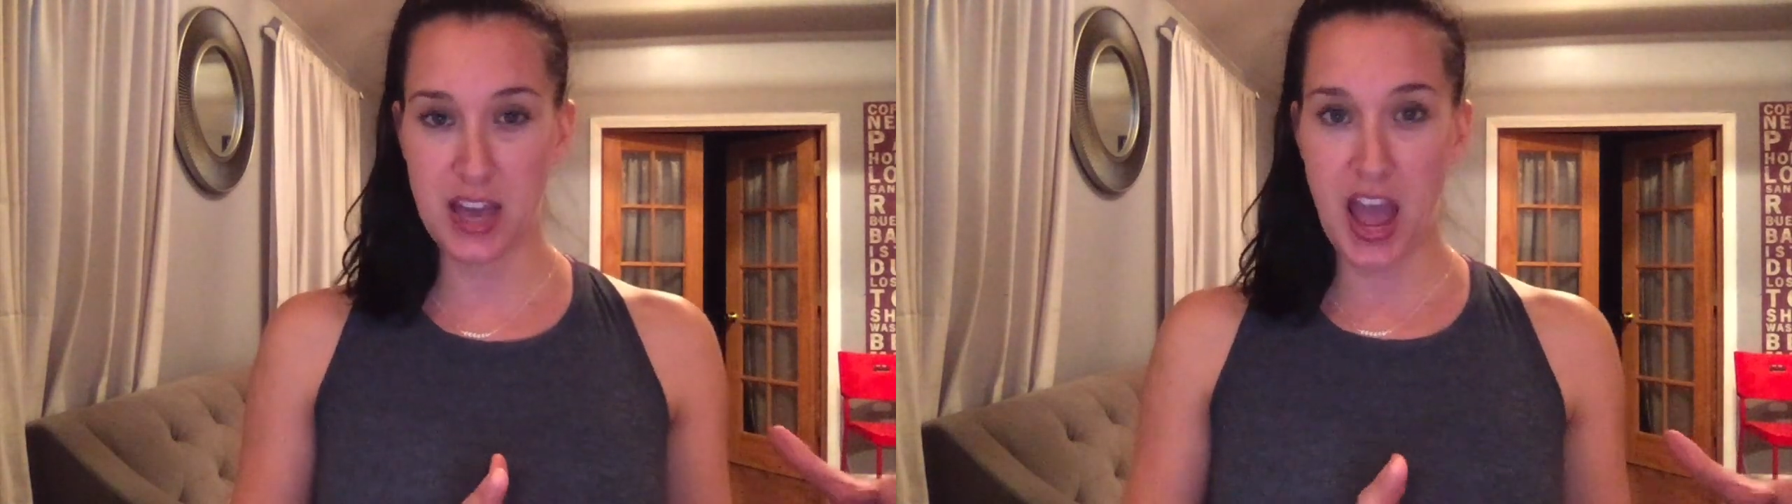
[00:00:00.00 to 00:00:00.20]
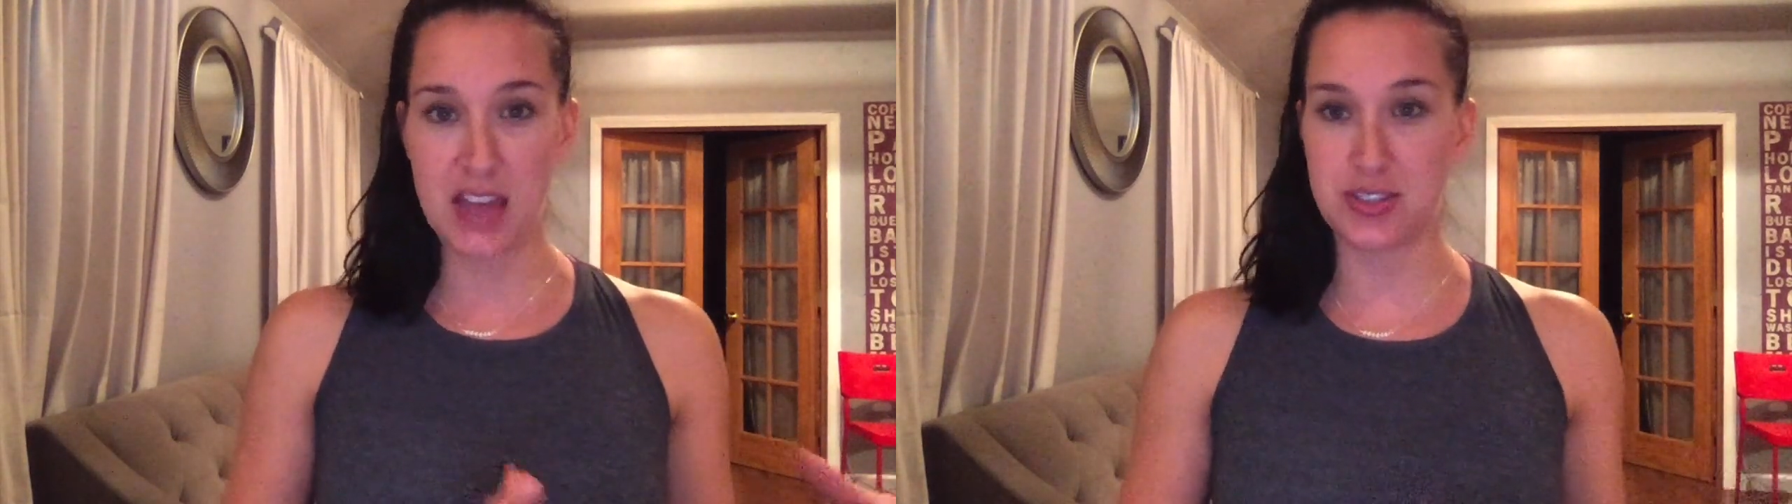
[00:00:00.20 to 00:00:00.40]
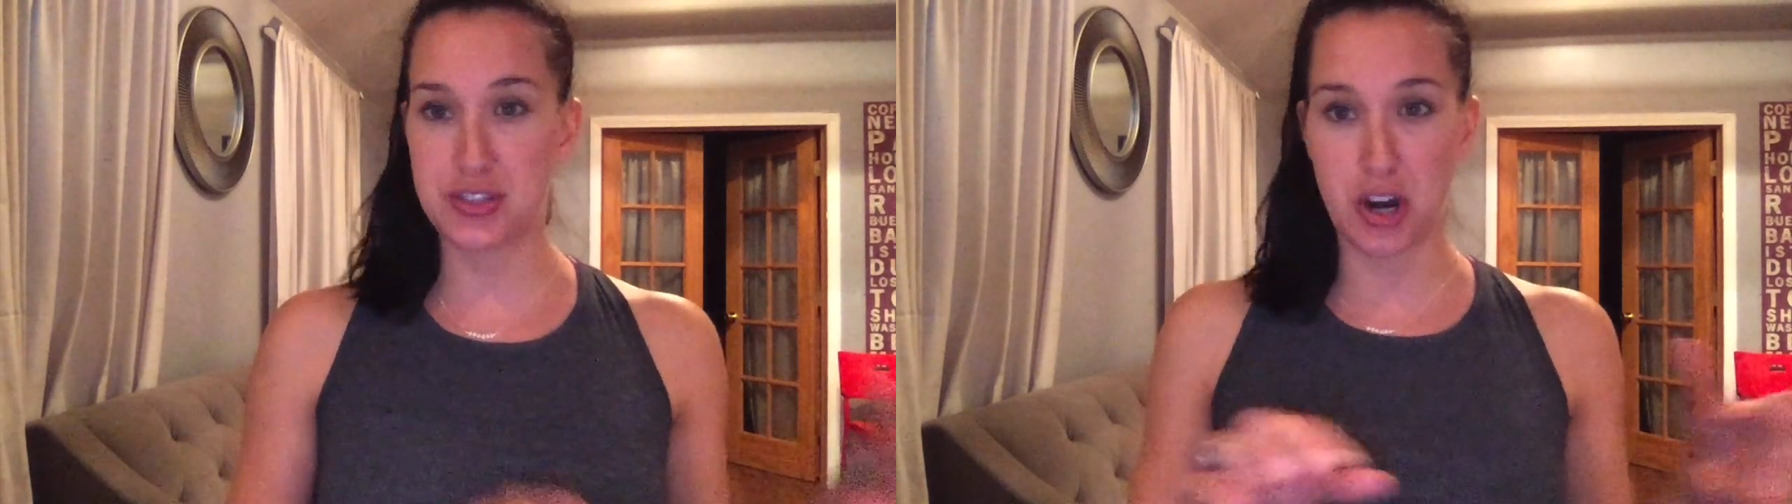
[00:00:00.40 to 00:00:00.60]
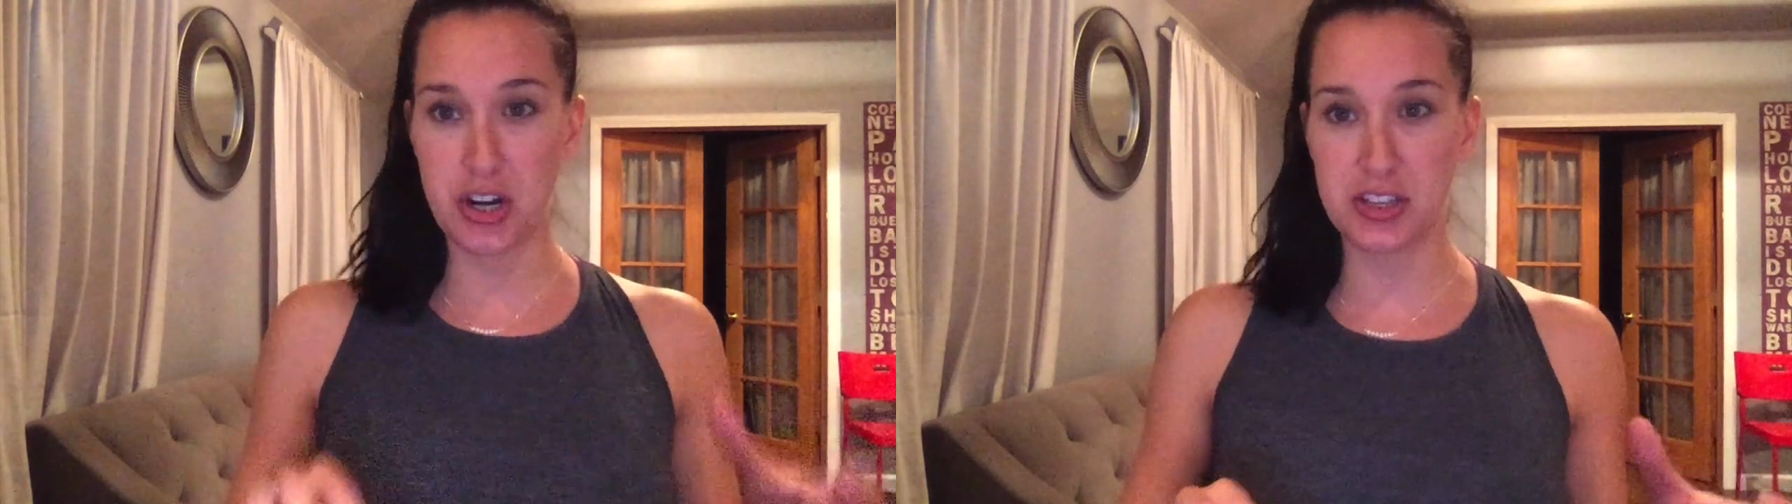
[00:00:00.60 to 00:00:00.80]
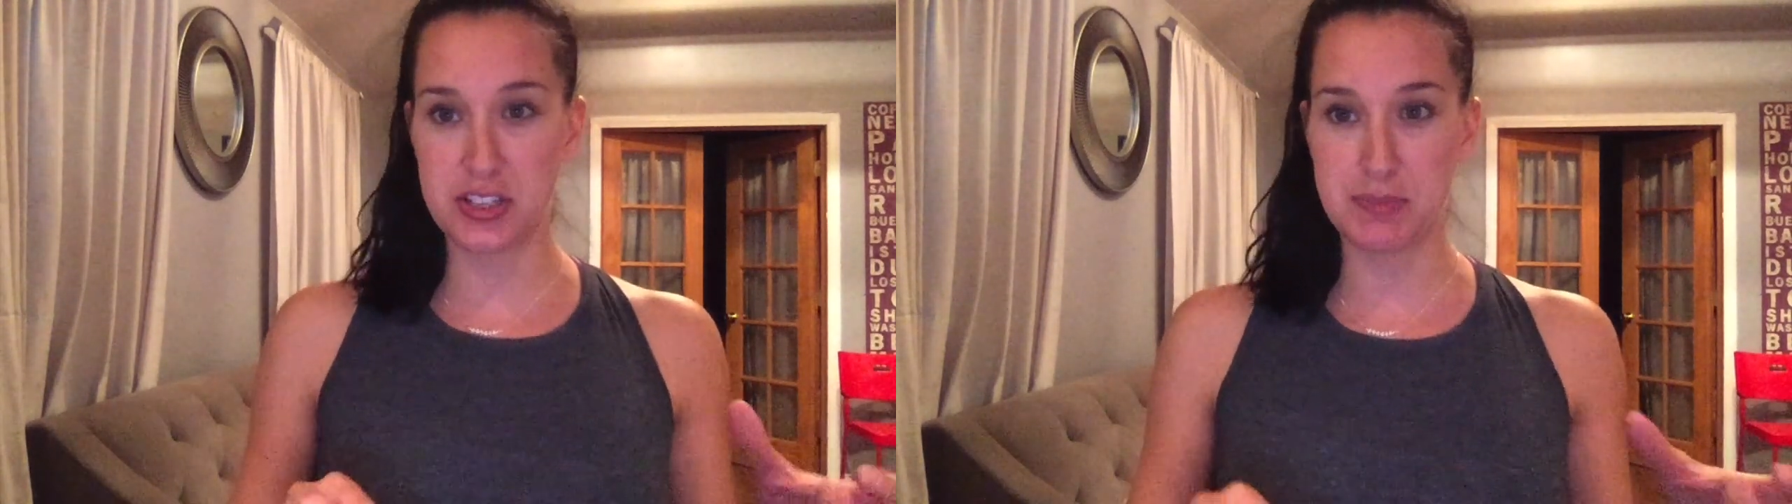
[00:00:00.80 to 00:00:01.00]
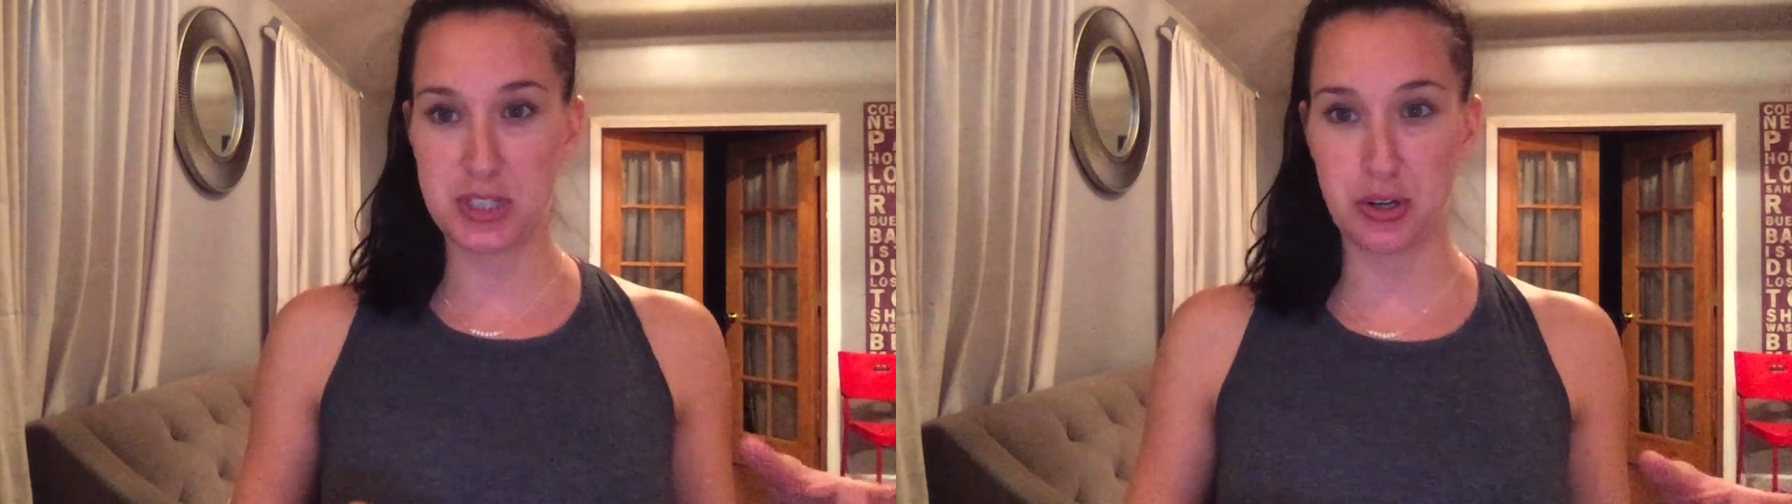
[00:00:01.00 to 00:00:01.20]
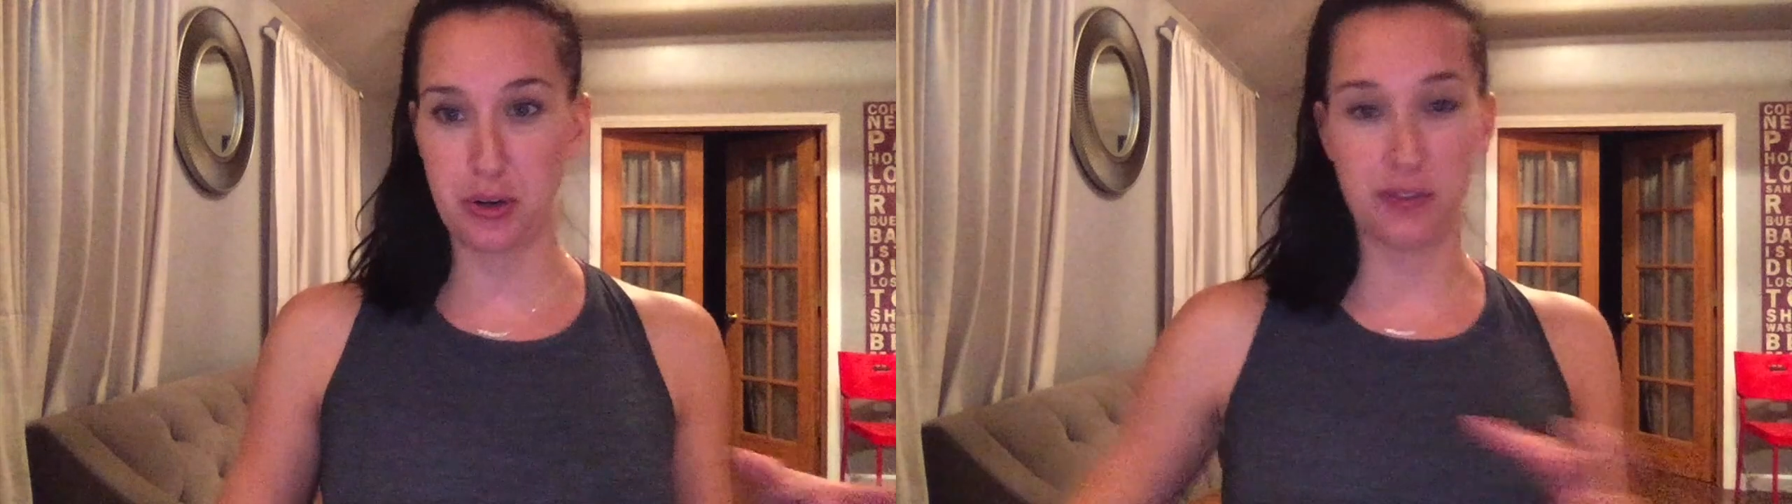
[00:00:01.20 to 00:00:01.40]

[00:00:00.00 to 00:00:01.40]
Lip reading: and started the material